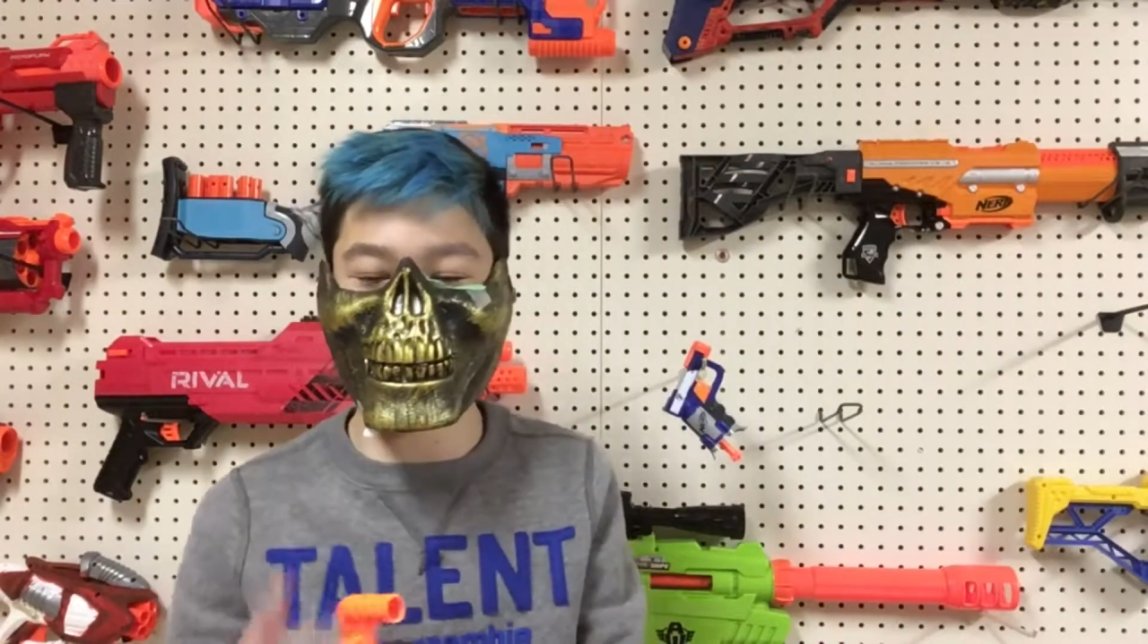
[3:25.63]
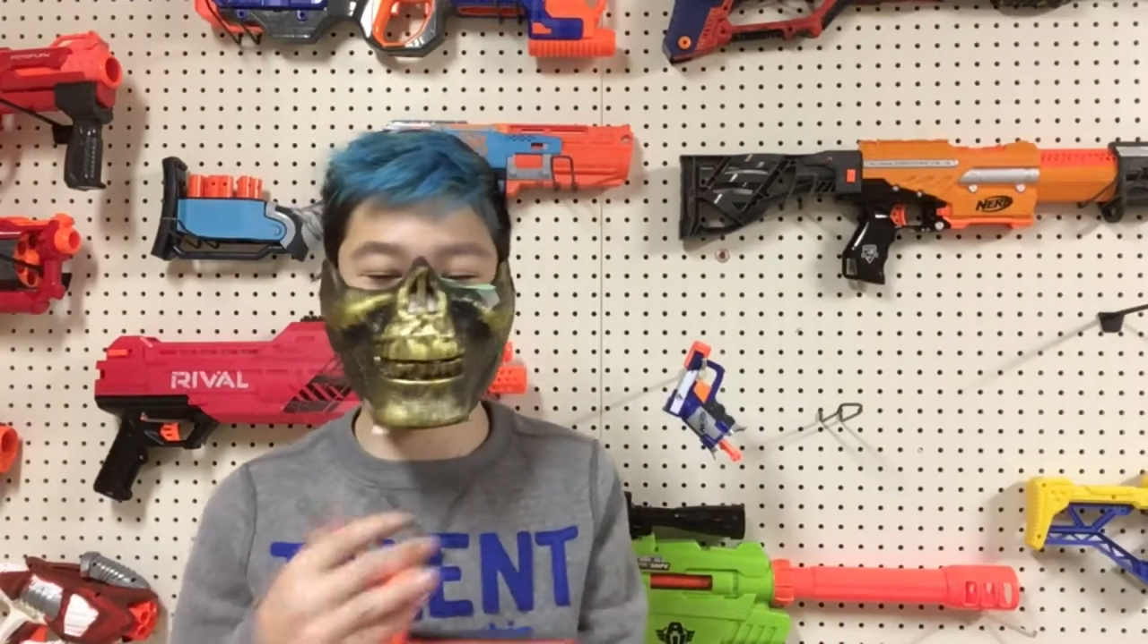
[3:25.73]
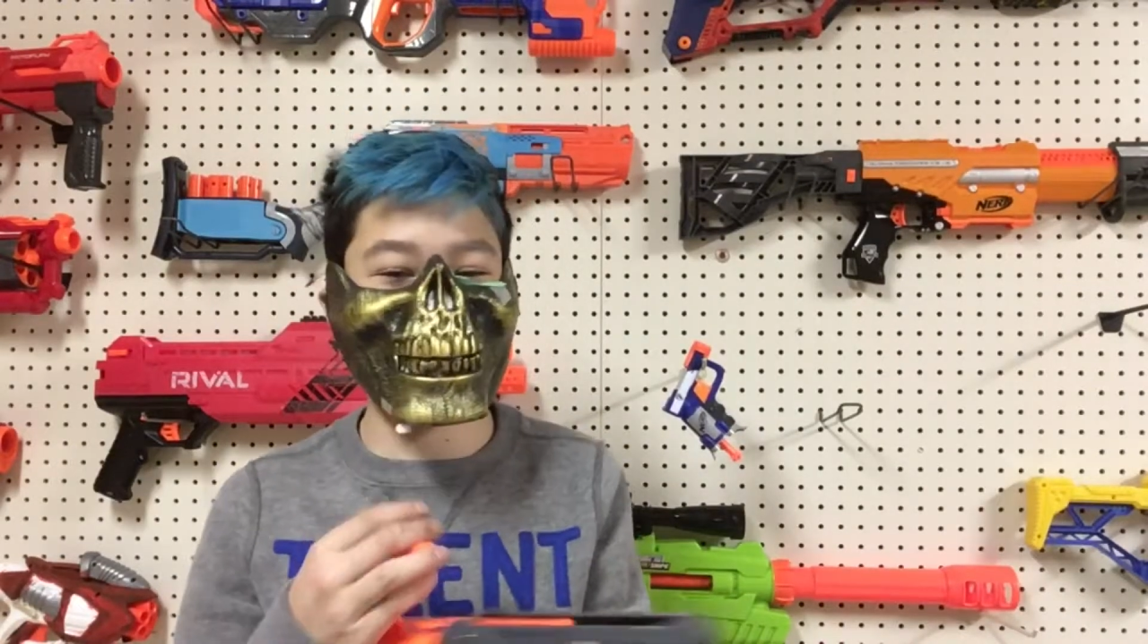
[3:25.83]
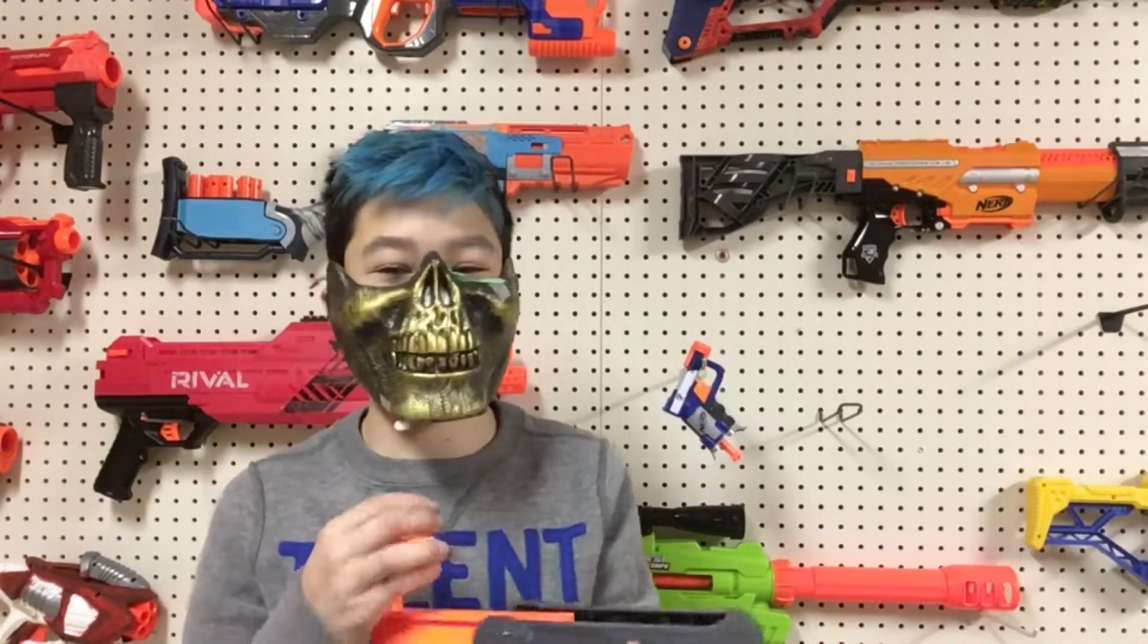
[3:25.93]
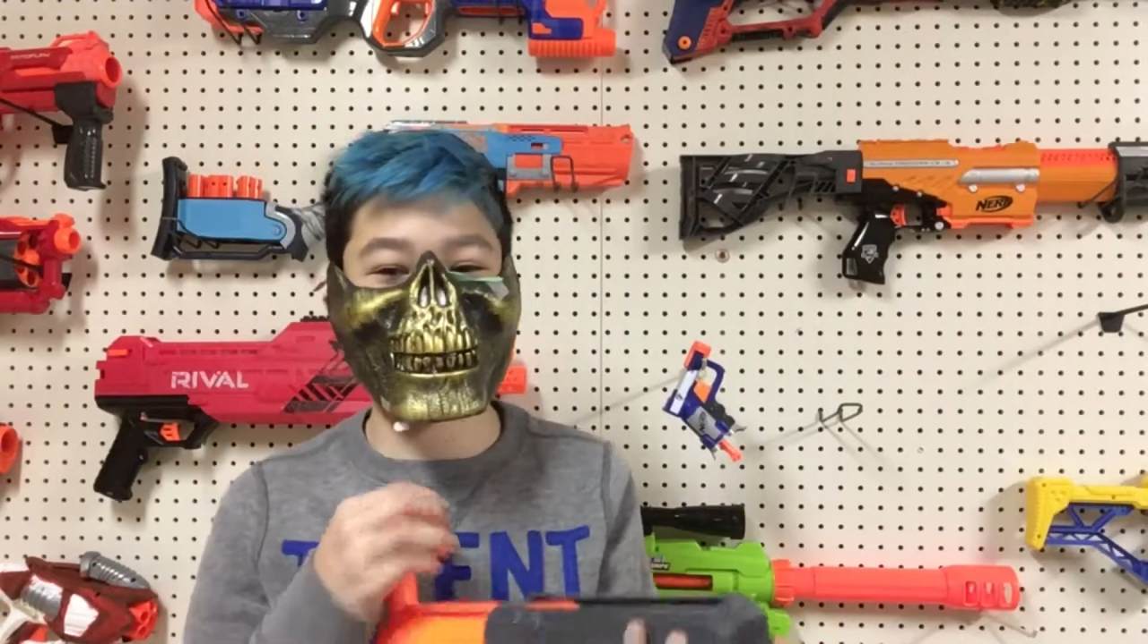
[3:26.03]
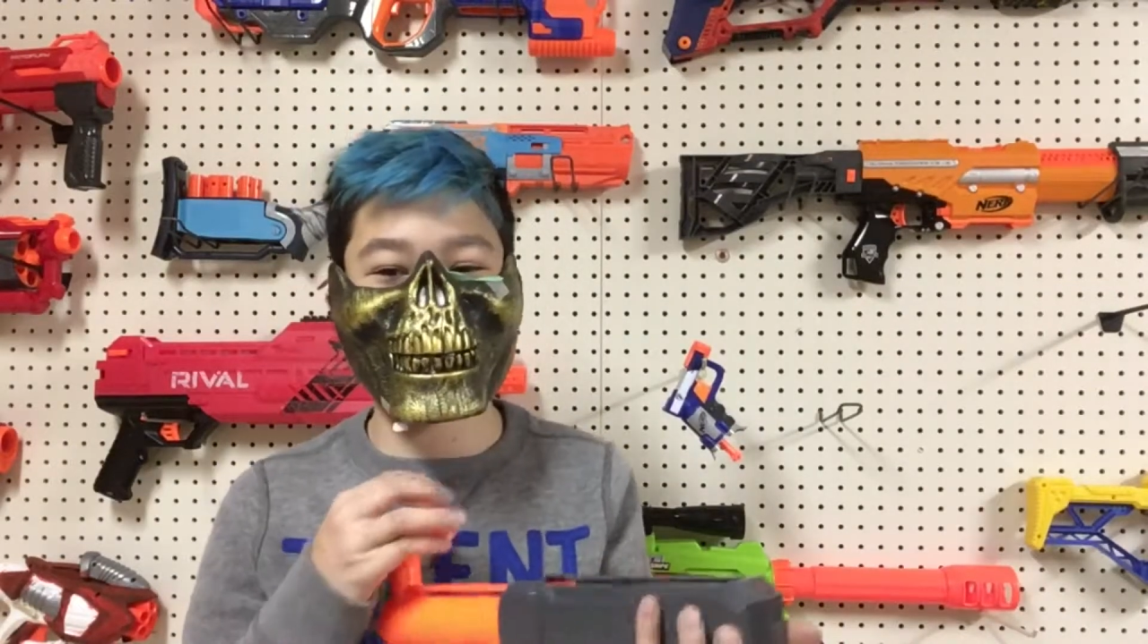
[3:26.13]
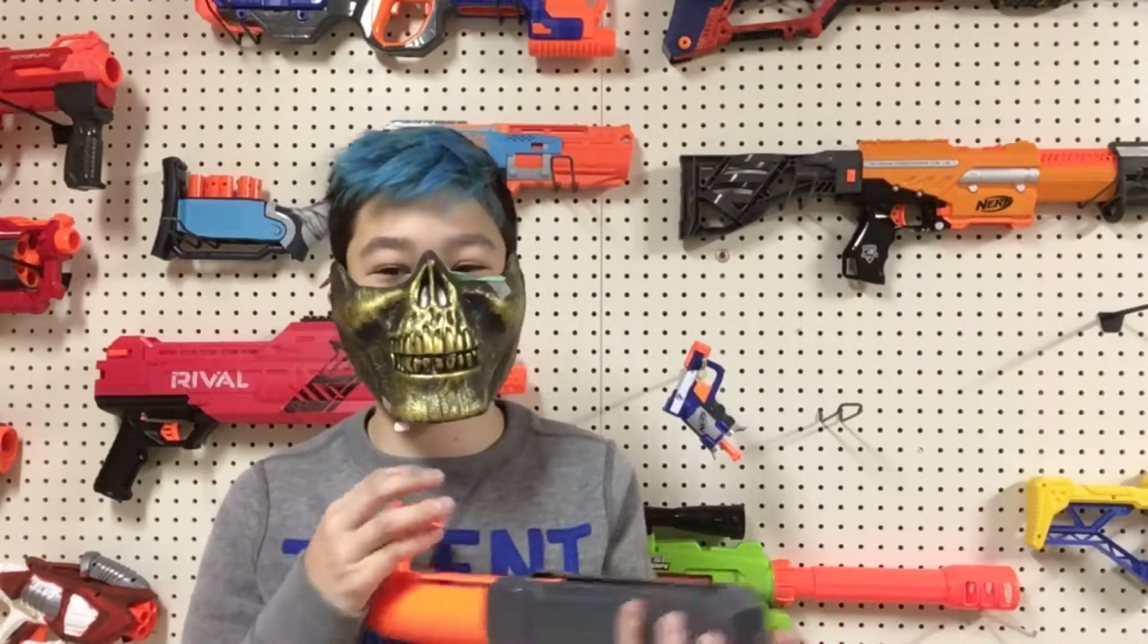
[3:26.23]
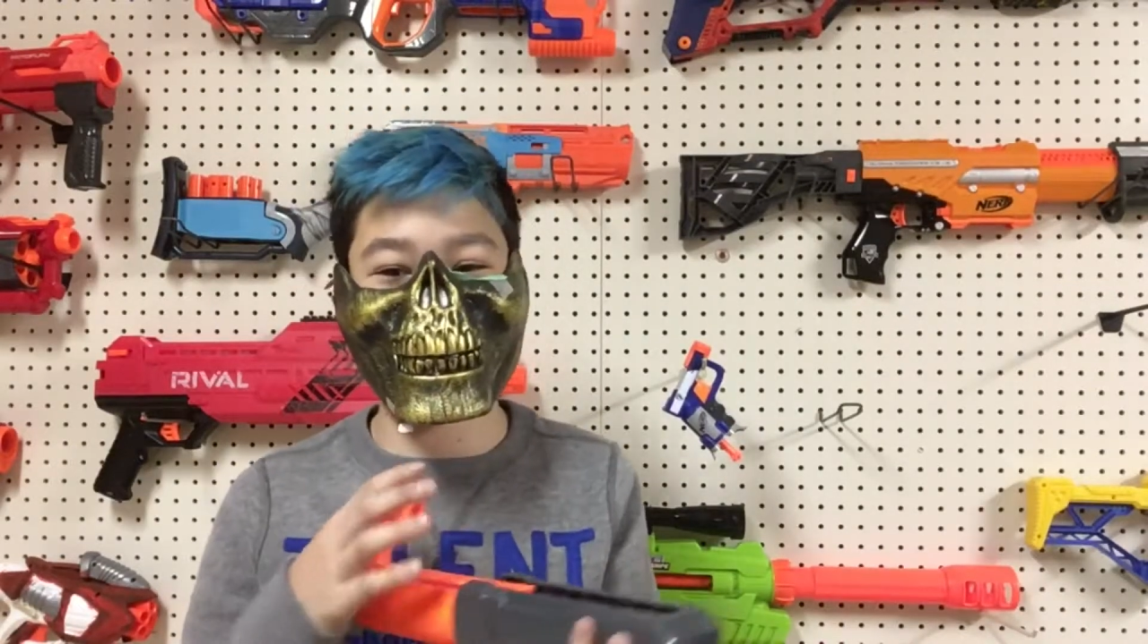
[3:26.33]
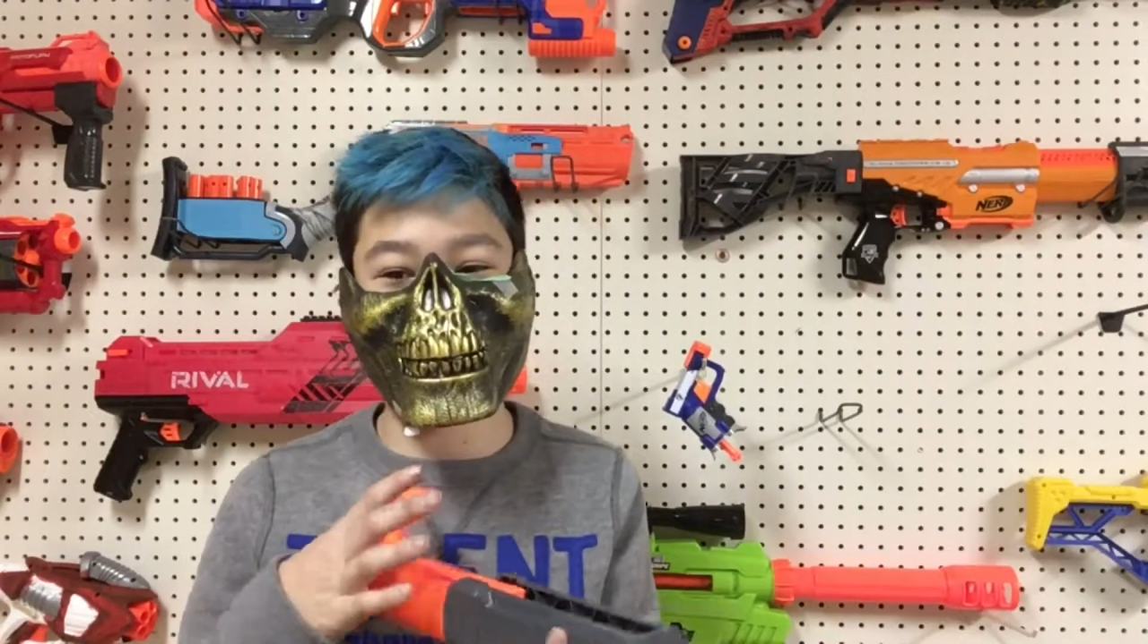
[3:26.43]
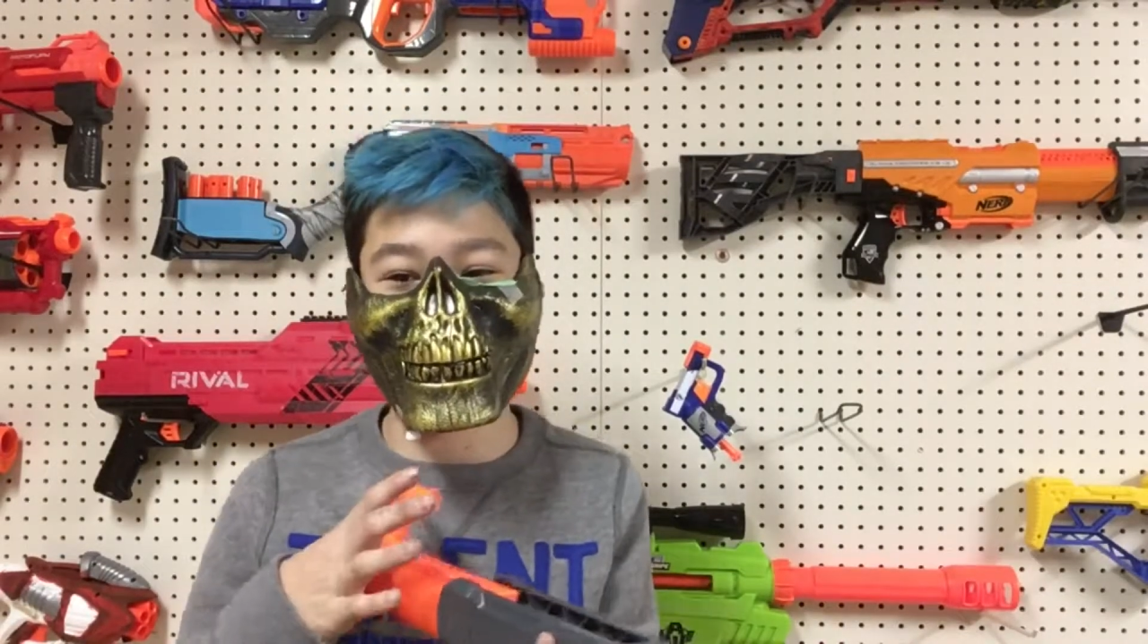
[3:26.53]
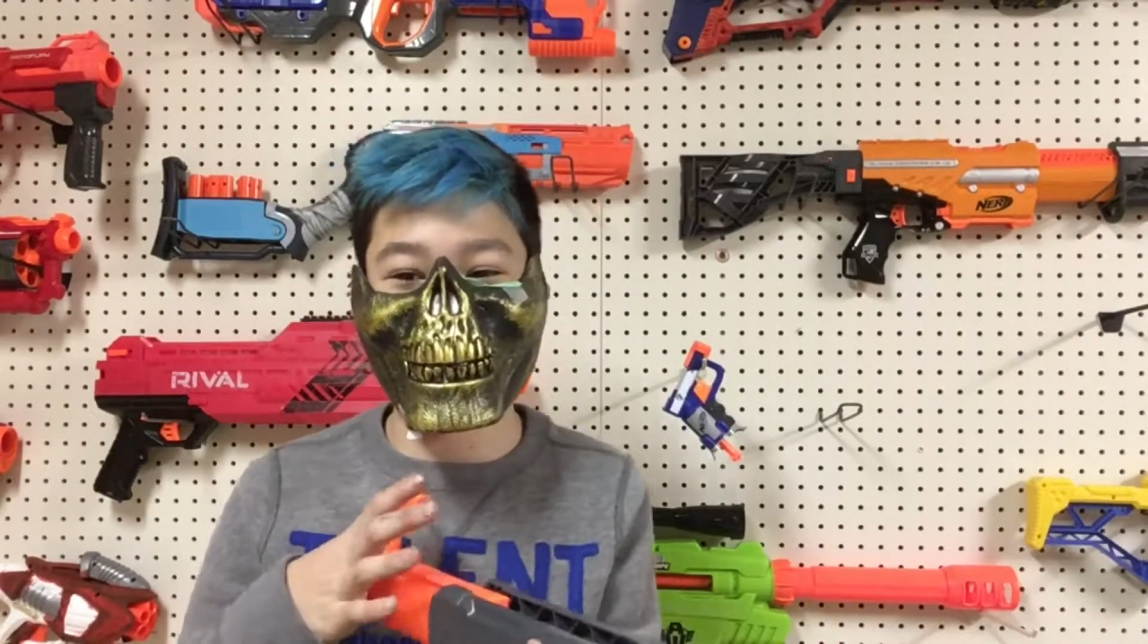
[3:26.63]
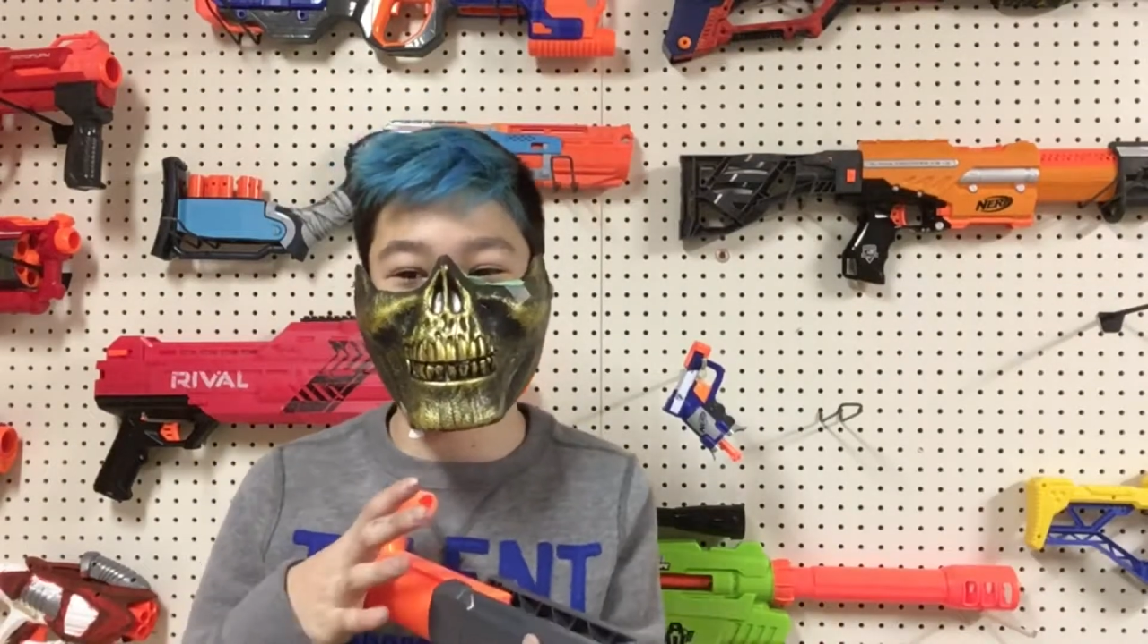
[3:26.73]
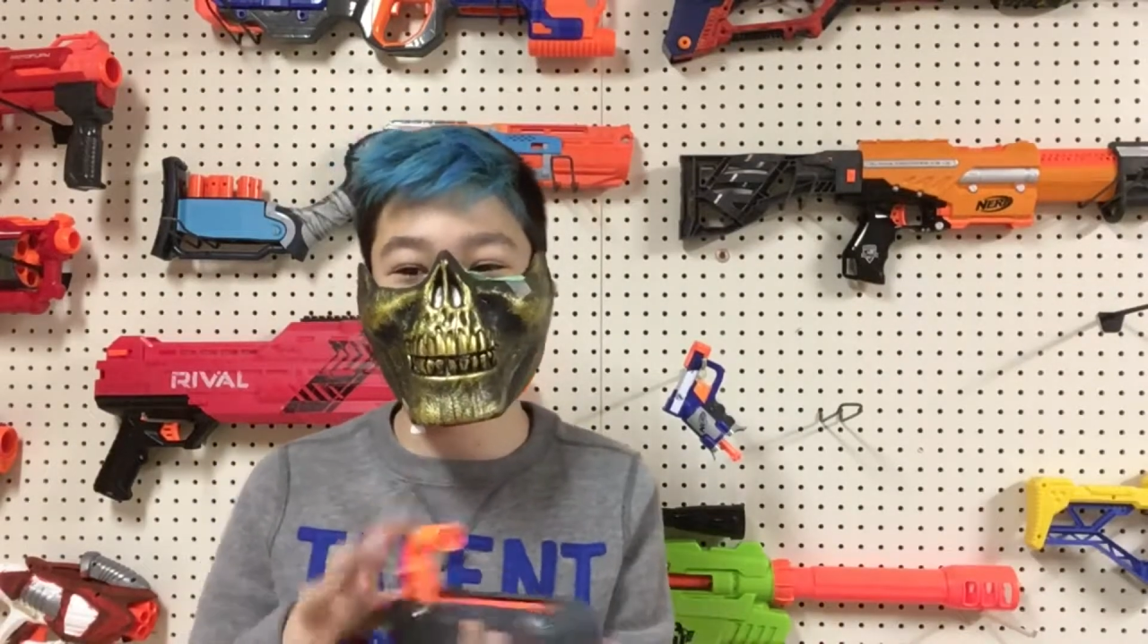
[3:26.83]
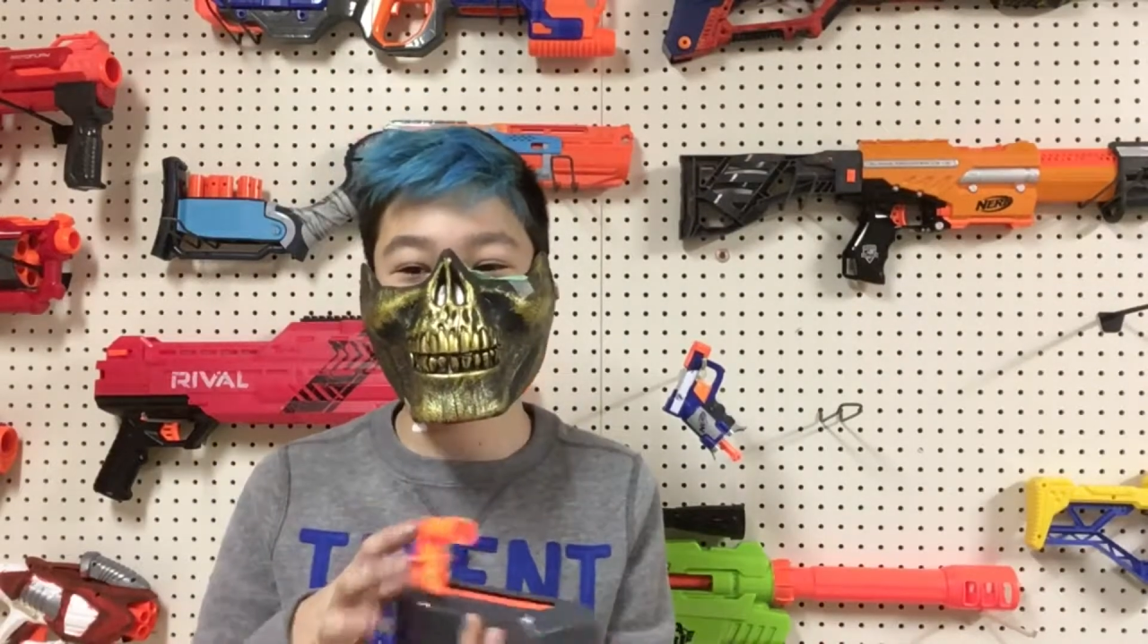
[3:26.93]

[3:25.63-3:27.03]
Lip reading: because it is pretty hard to